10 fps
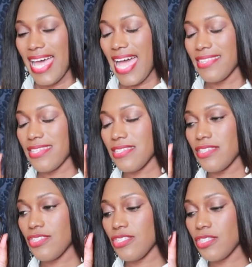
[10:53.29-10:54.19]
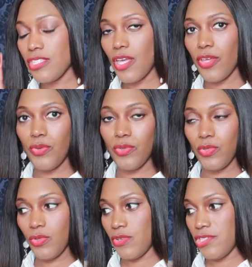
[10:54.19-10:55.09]
and this is so
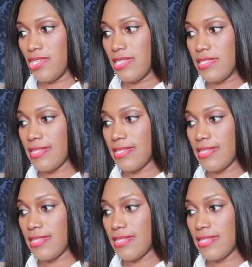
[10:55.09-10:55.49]
gorgeous.